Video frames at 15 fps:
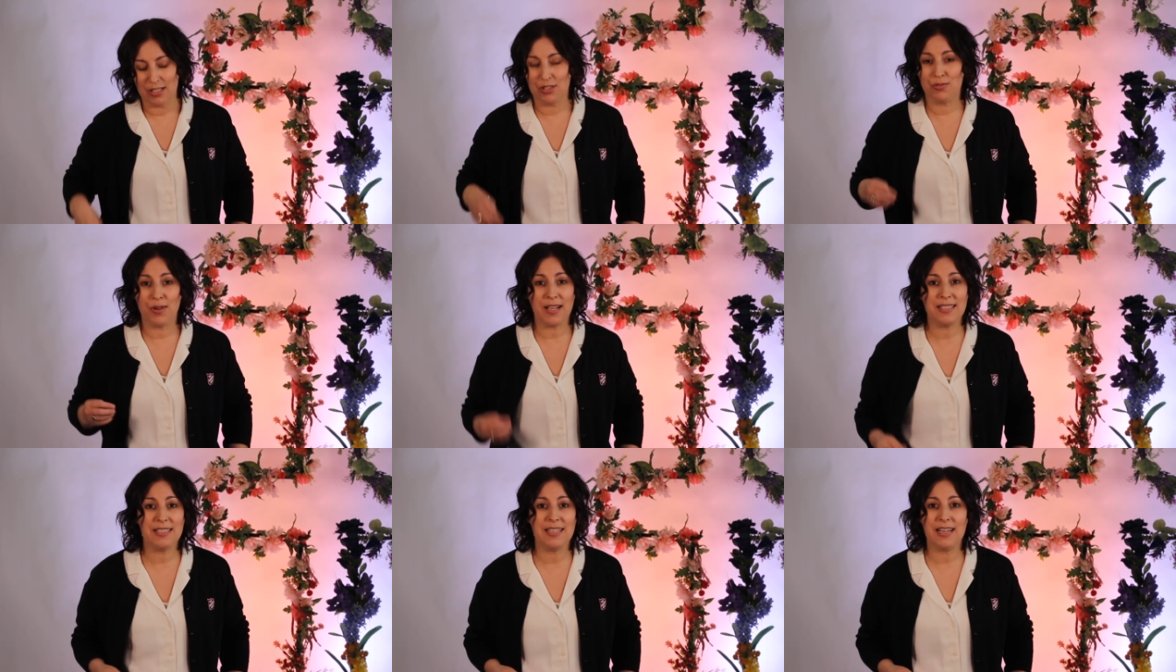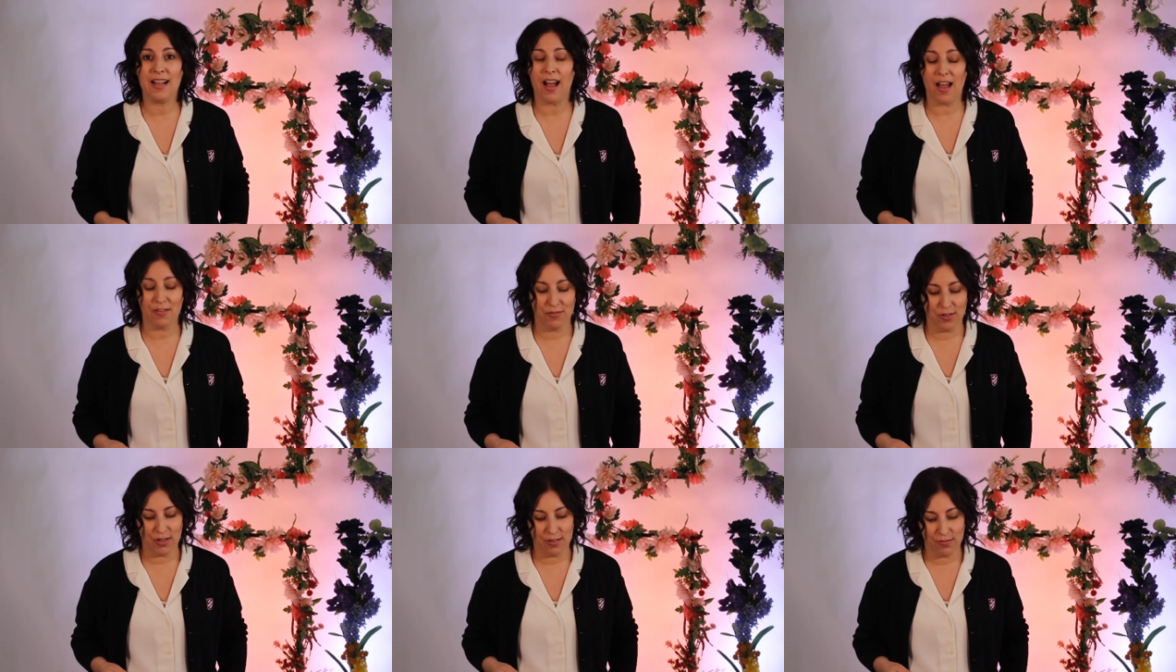Trusting
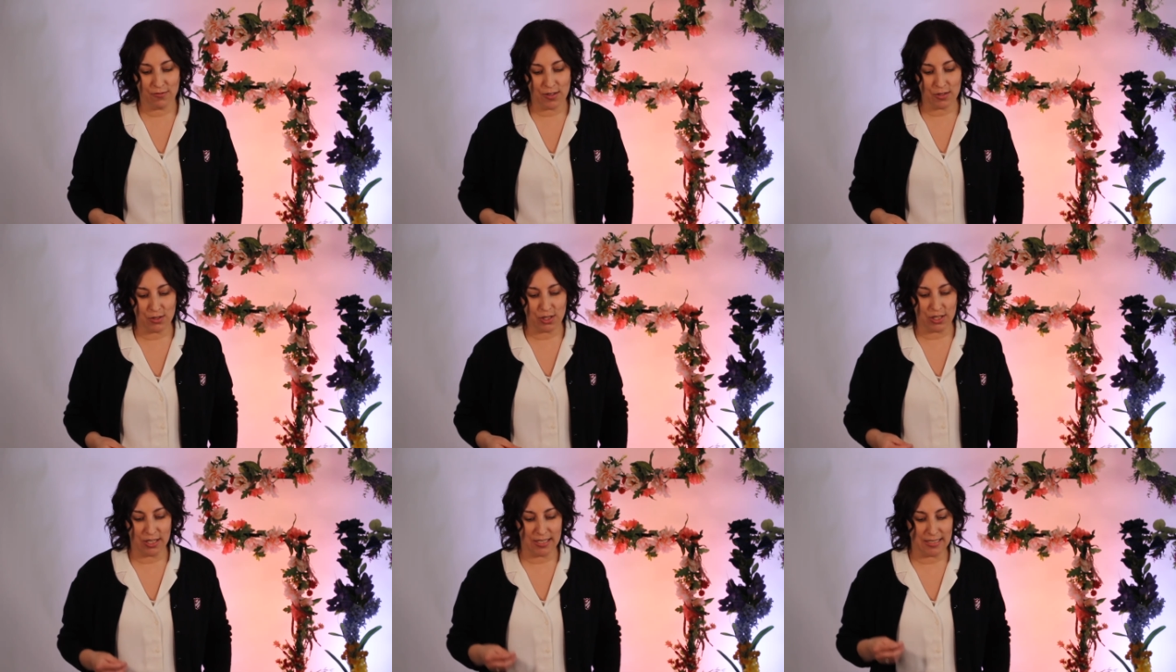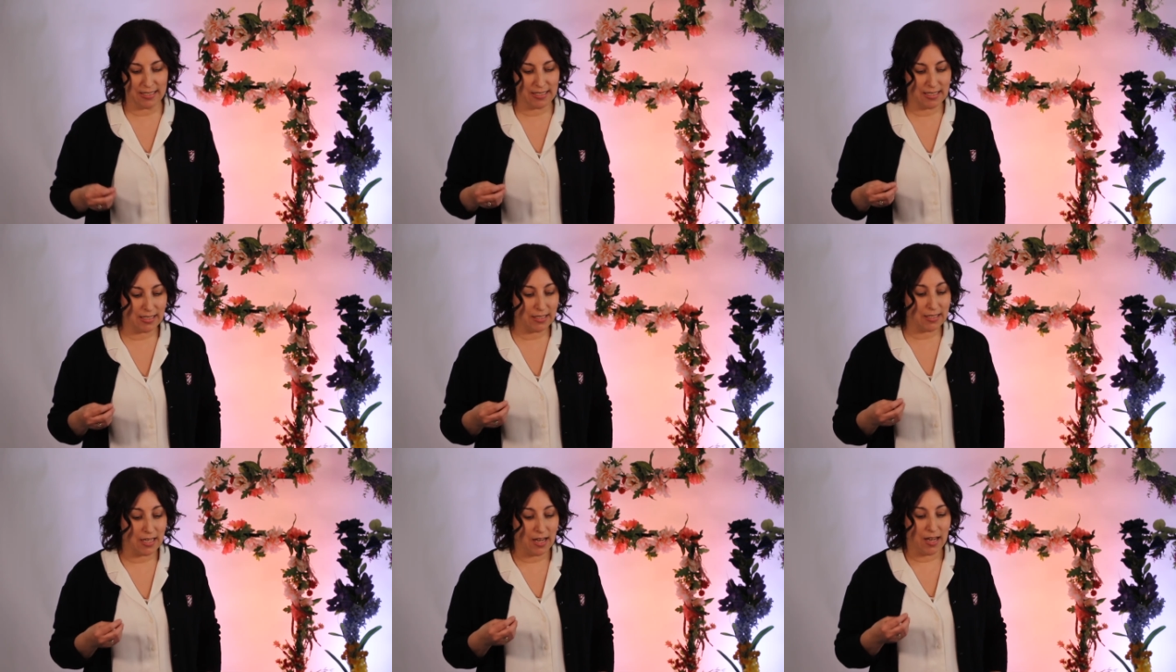God for the future
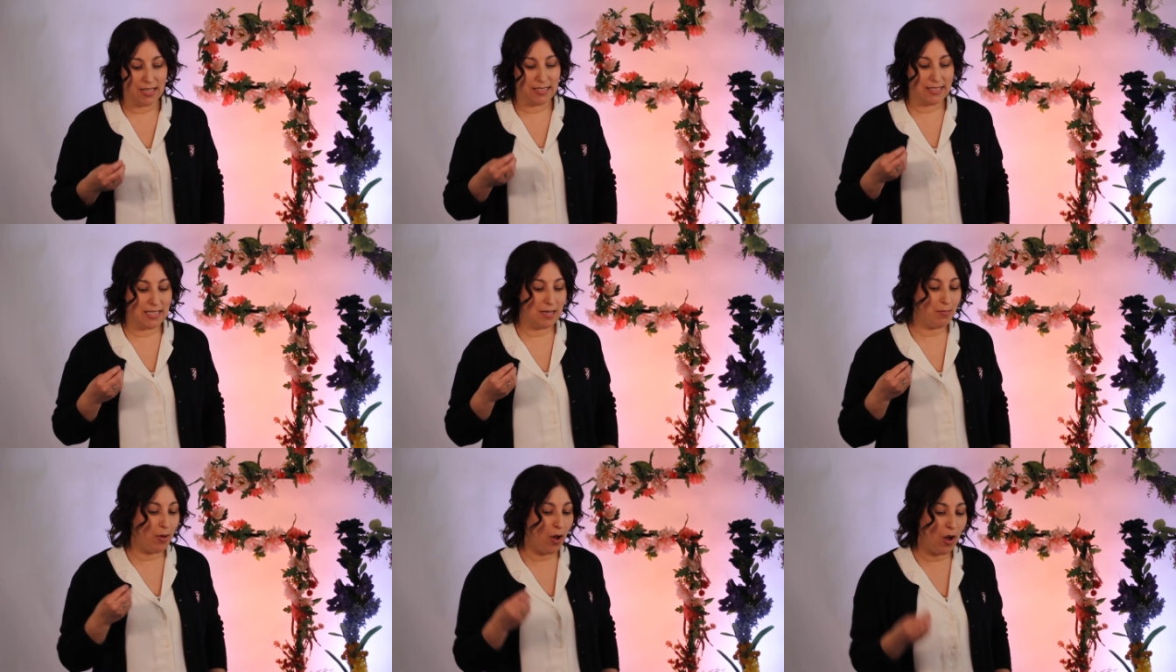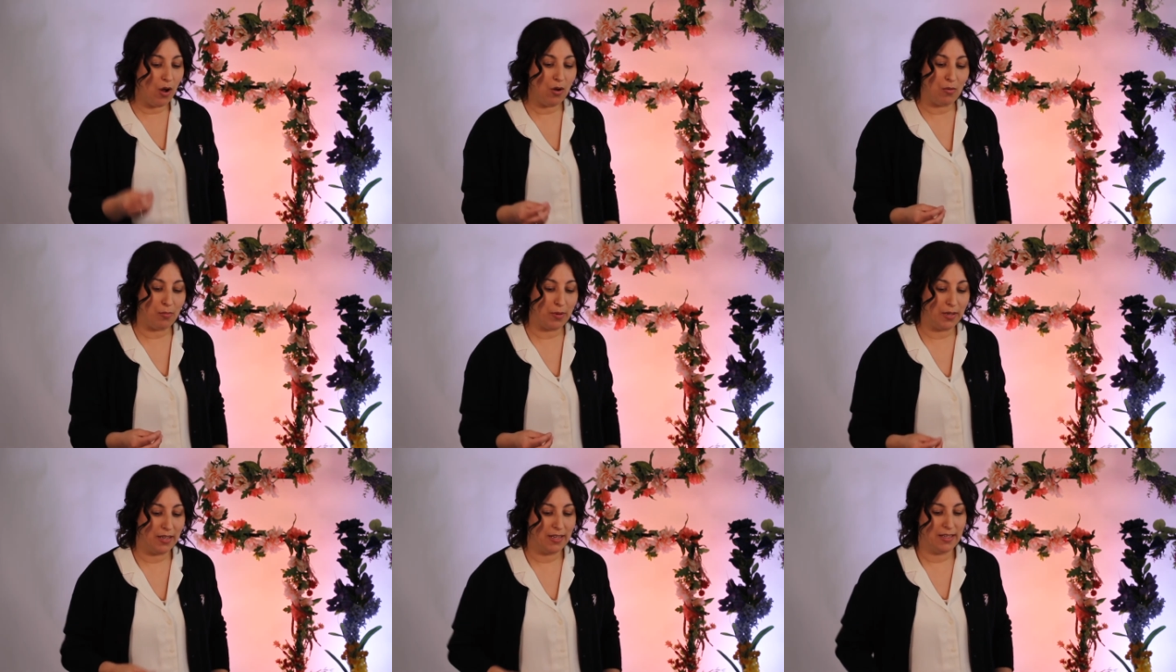instills deep hope
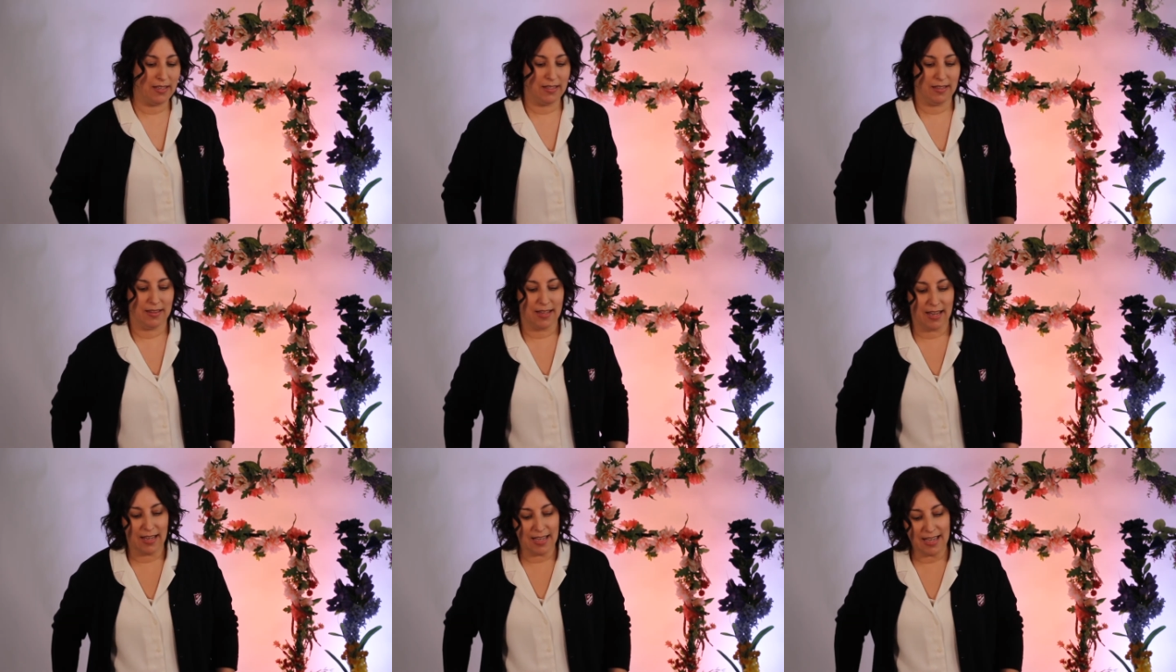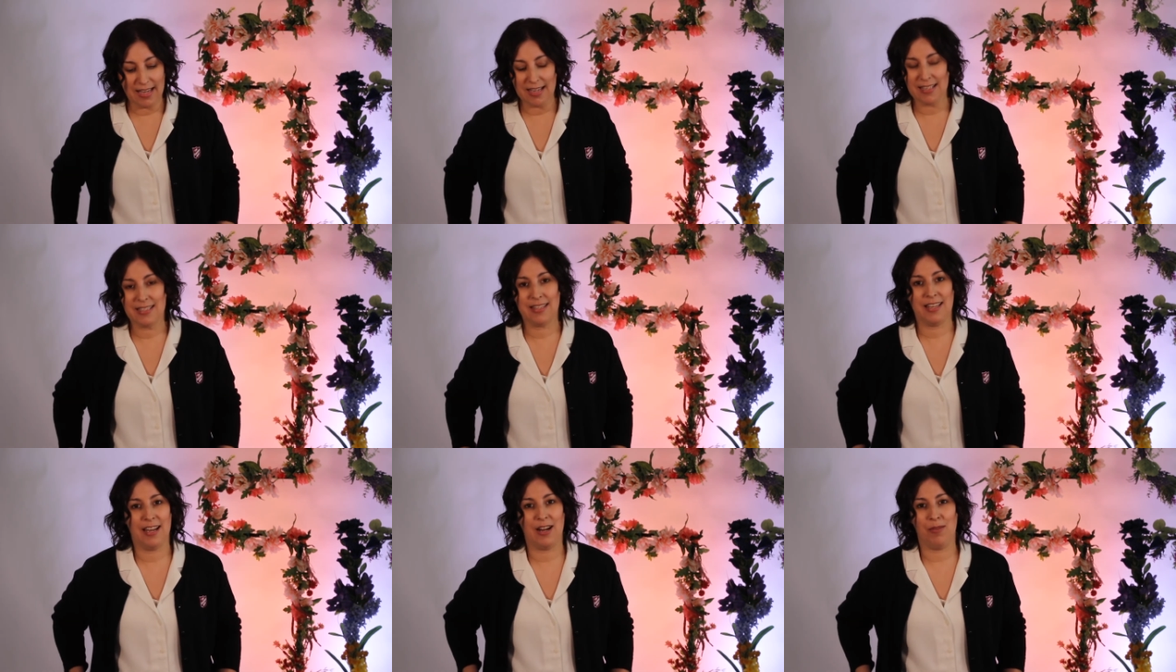that He
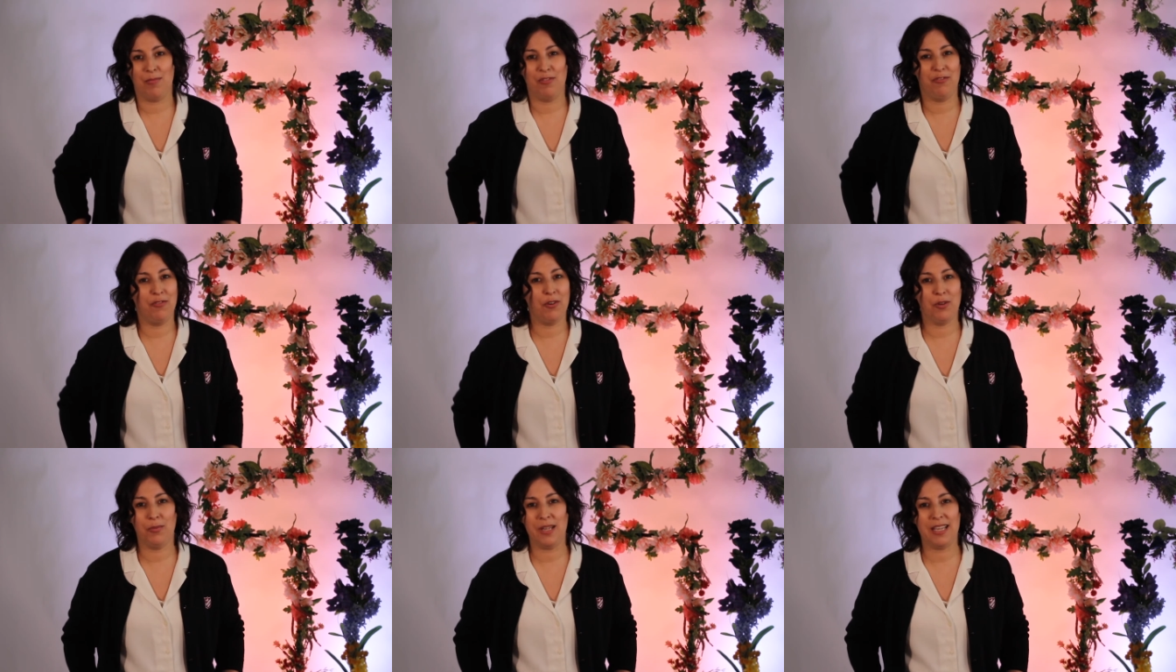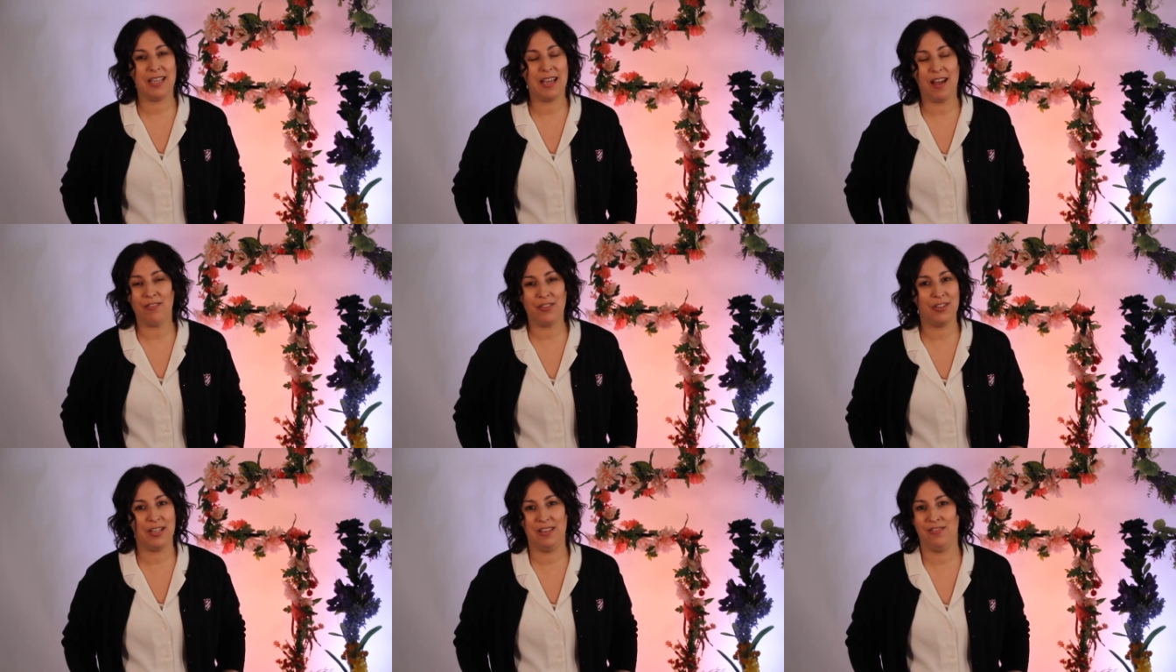is there before we
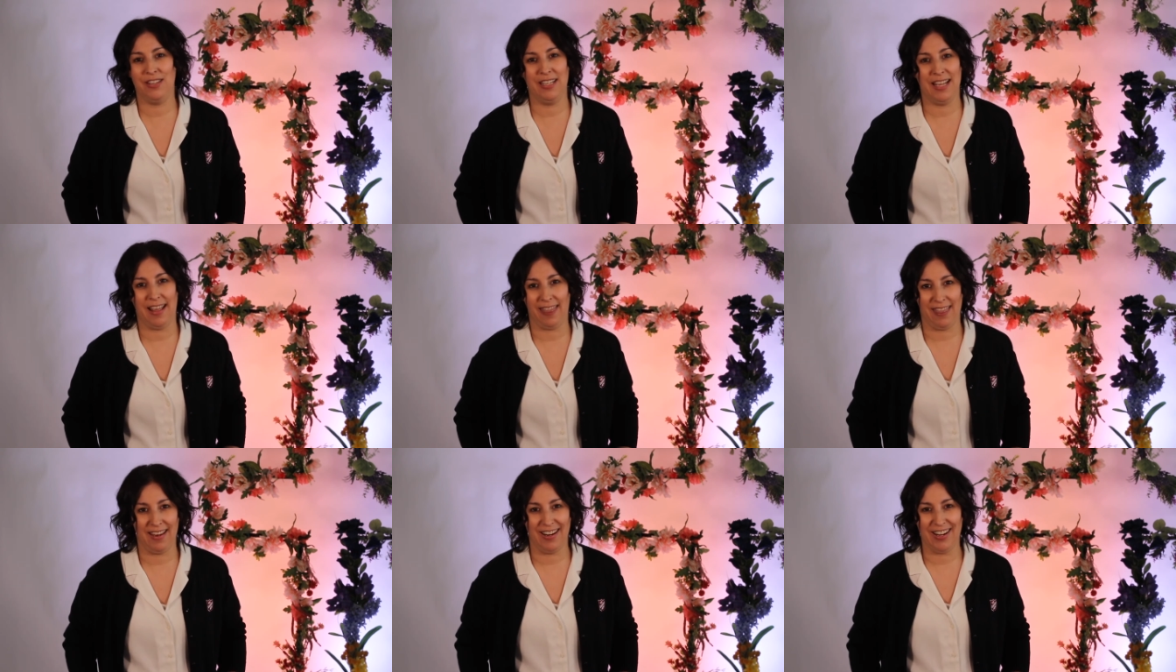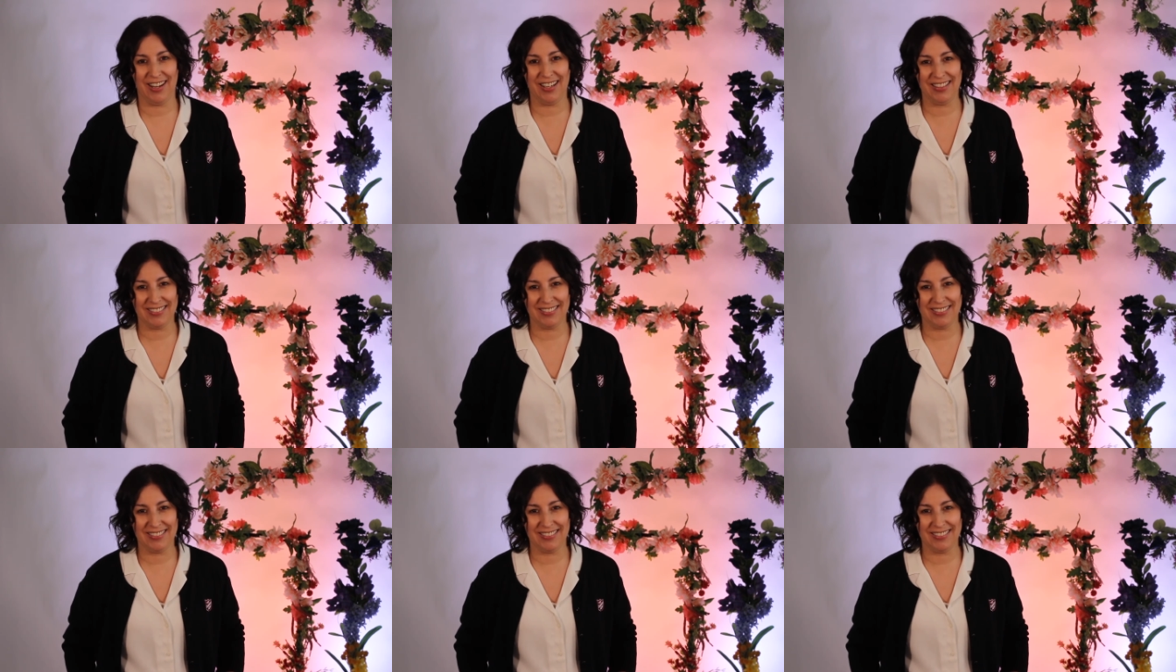ever even get there.